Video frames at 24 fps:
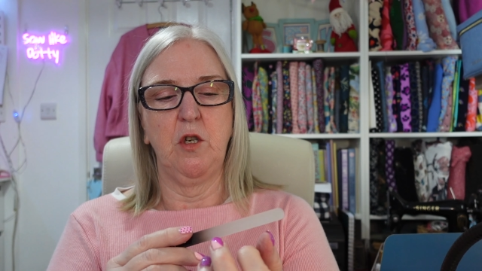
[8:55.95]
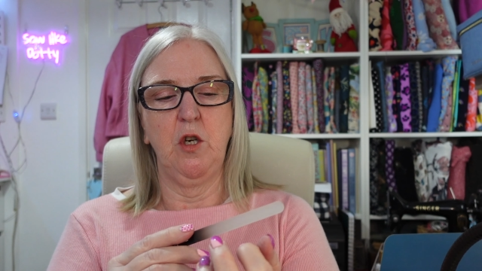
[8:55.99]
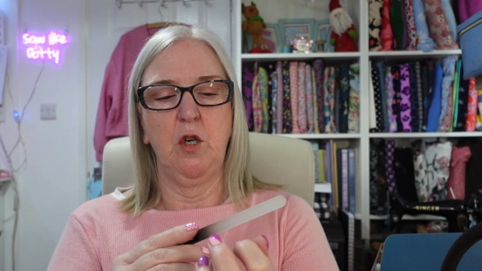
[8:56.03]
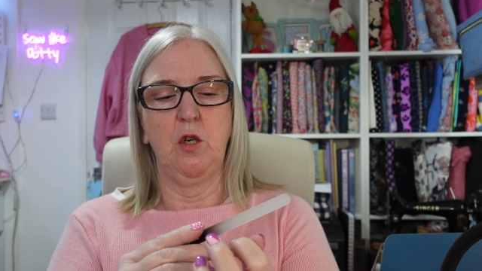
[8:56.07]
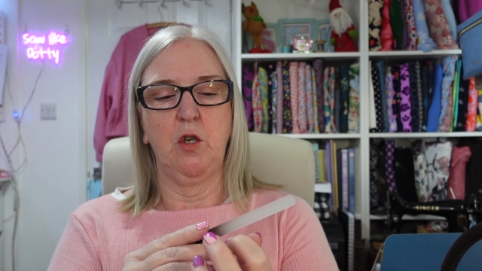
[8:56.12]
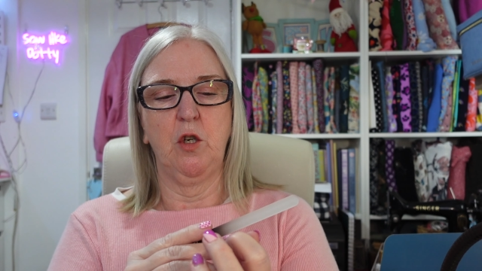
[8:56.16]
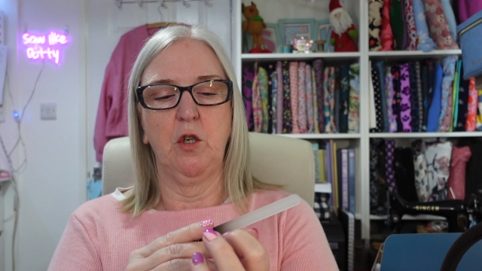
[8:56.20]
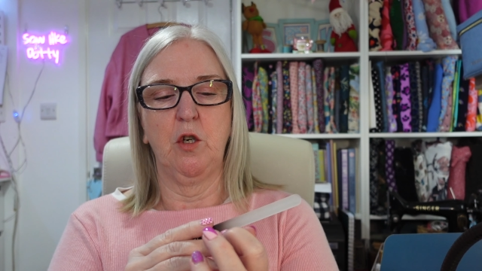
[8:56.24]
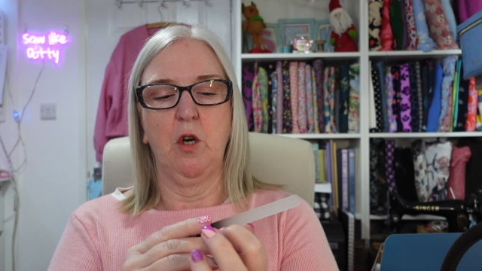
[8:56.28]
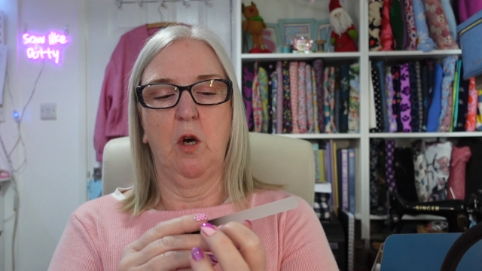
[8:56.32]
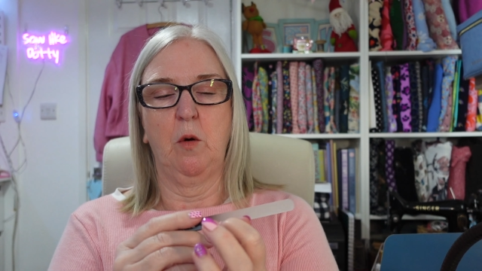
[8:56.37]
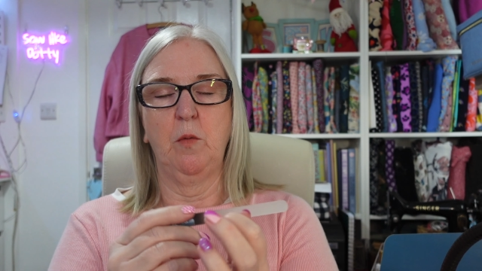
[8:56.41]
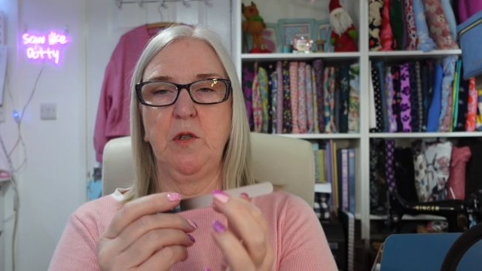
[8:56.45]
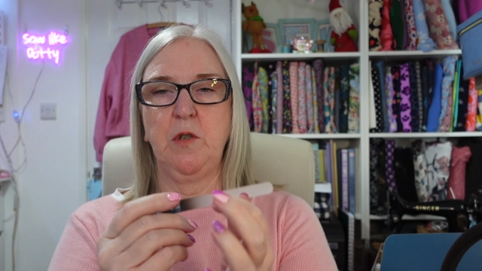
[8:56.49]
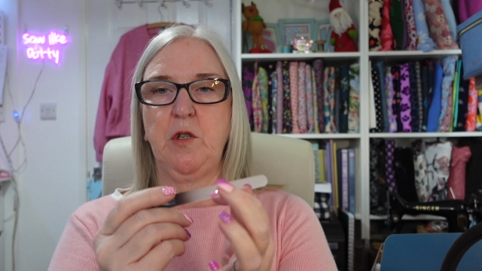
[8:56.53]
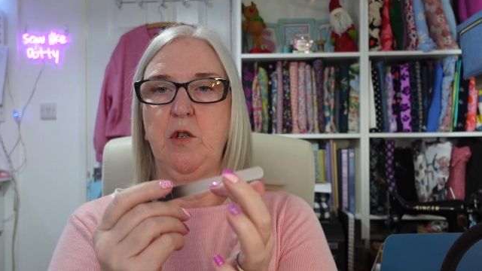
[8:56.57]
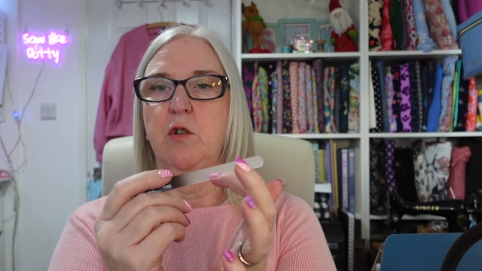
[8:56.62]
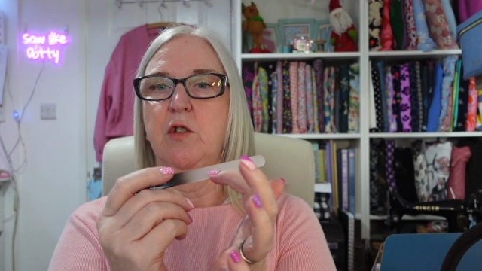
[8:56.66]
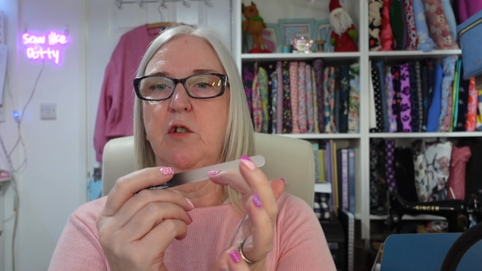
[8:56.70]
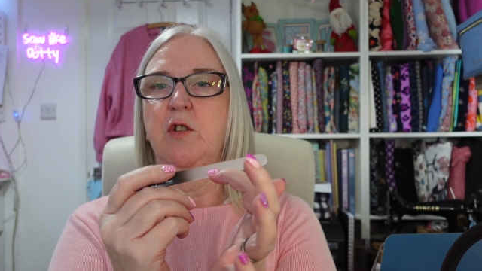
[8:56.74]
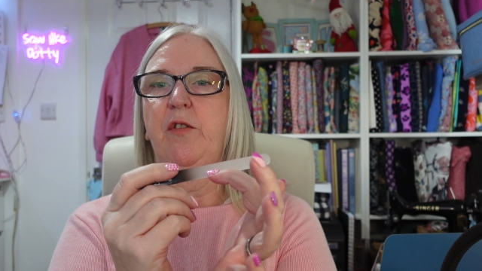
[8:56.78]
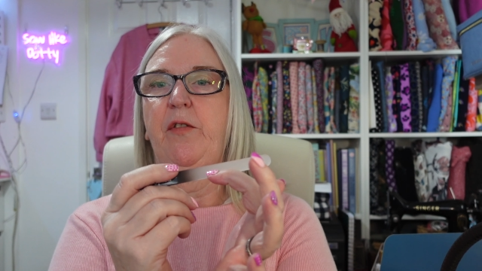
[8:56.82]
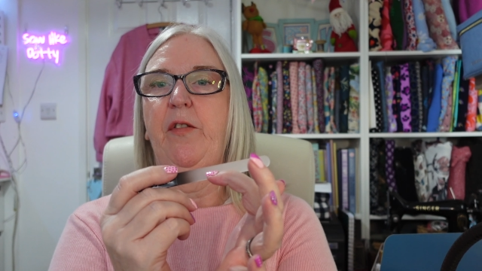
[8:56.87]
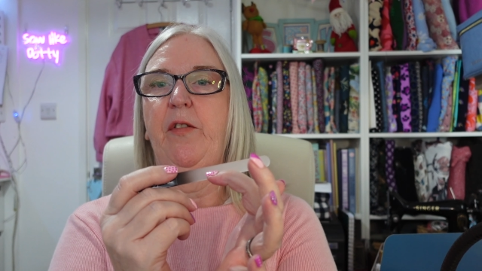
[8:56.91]
you should always
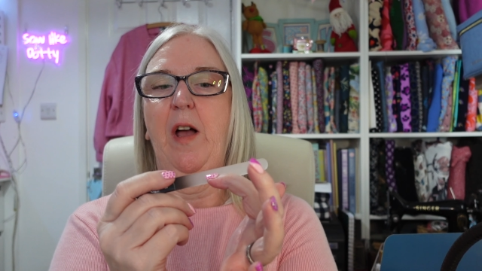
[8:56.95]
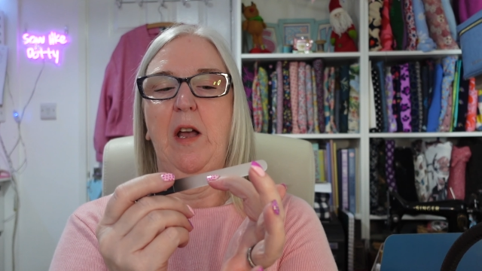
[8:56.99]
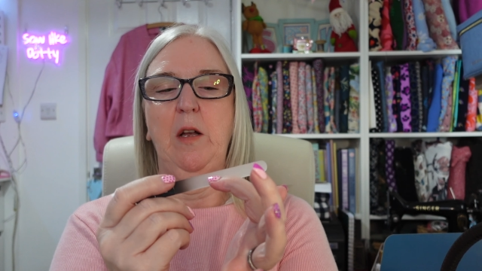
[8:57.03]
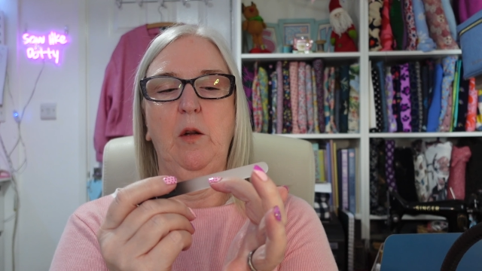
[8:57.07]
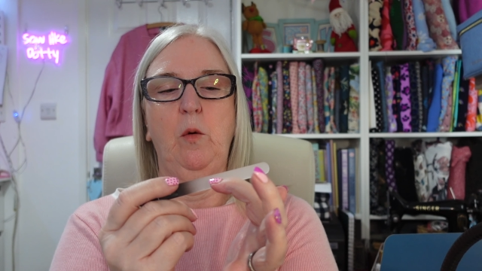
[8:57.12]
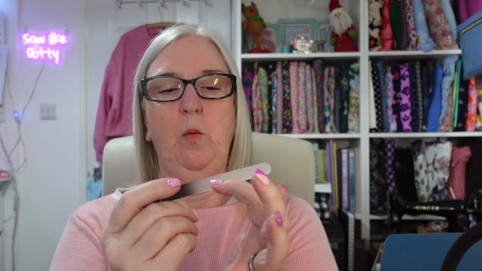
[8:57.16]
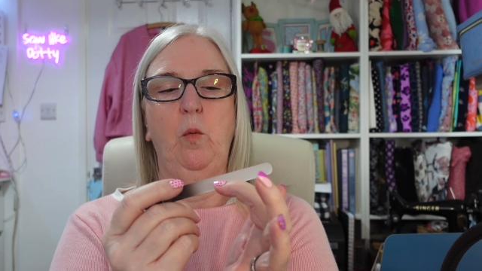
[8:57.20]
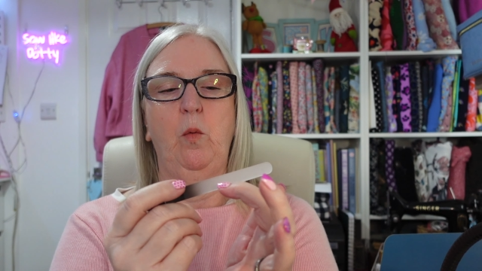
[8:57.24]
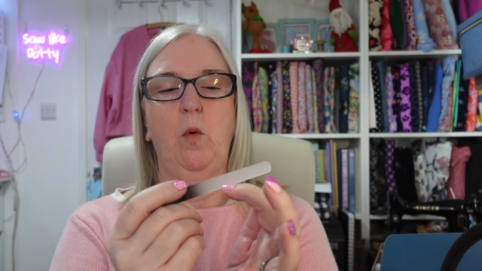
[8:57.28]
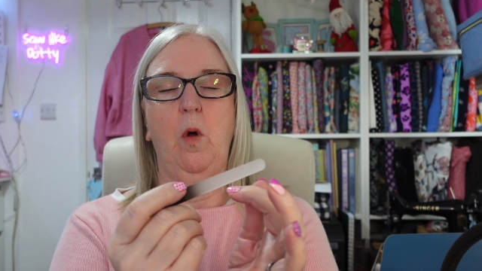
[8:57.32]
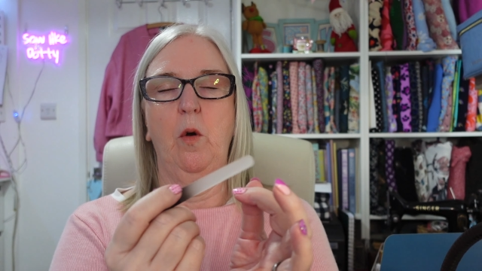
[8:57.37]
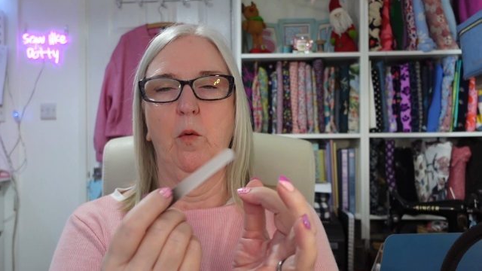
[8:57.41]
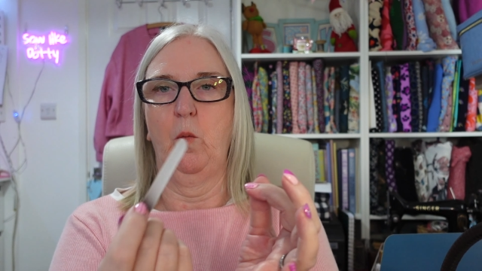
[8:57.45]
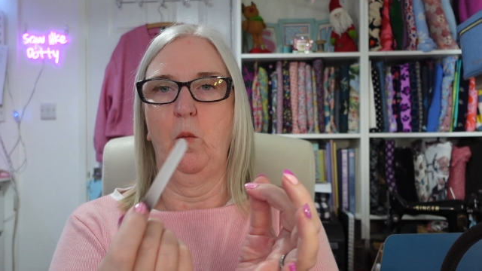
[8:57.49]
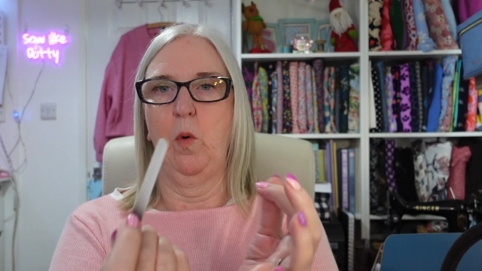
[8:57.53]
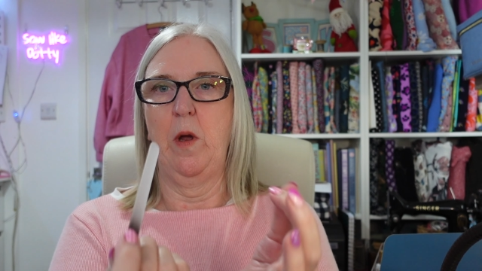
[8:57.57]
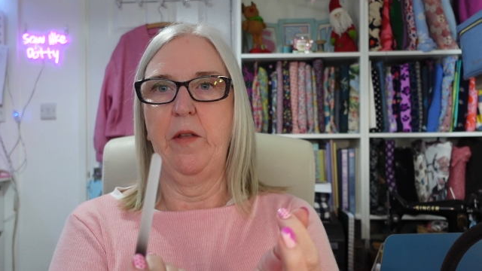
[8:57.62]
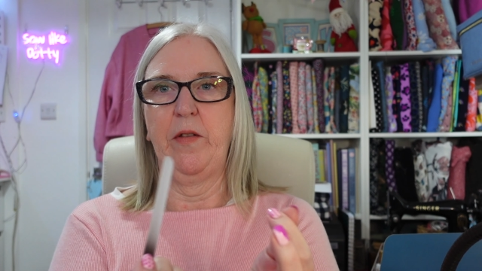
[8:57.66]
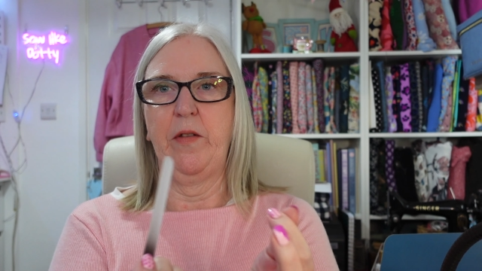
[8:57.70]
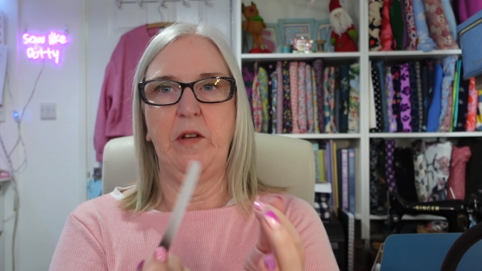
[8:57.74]
just file one way.